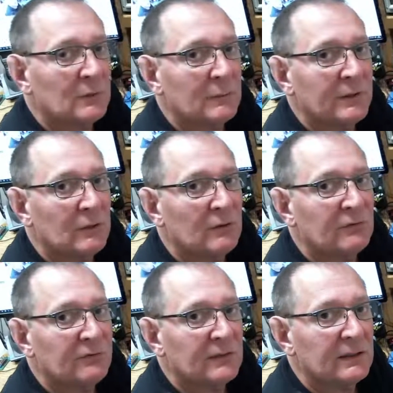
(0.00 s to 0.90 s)
Let me know
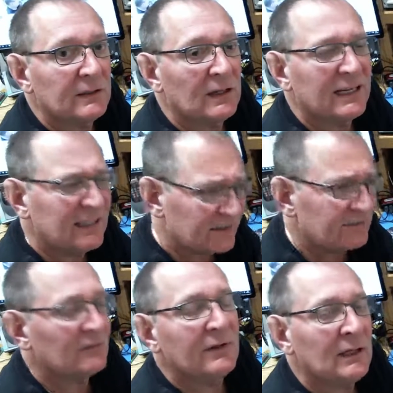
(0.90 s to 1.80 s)
if you like that
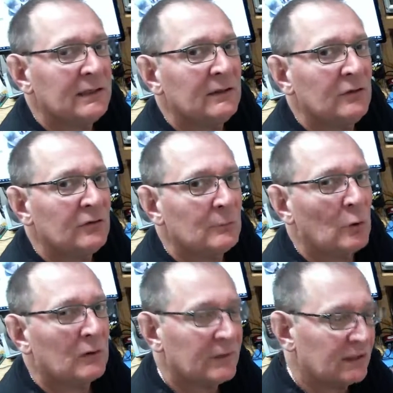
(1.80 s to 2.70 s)
stuff. I'd like to do some
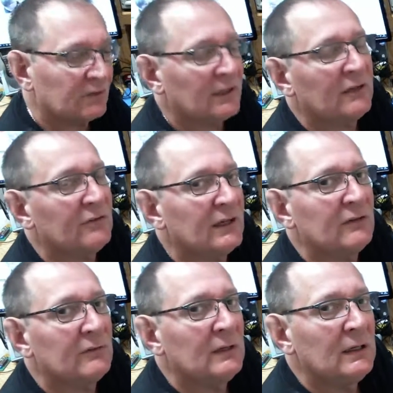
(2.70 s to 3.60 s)
more of it, because like I said, it